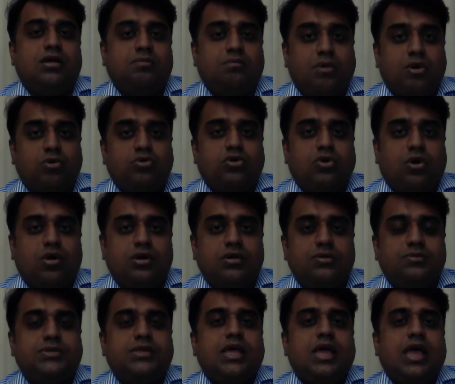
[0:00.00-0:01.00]
Mount
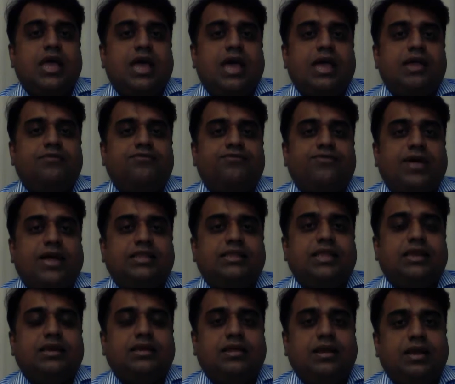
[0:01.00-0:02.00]
Olives and fight
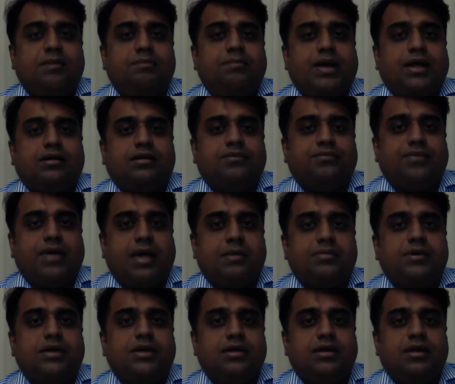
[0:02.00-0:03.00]
that great battle of
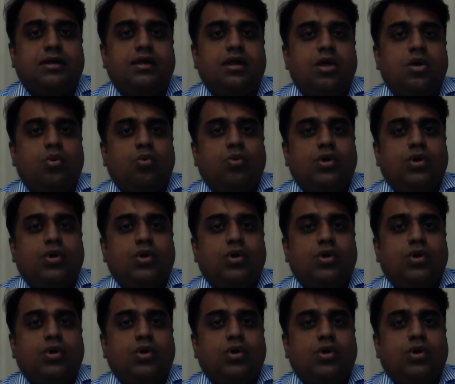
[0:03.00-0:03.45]
Armageddon,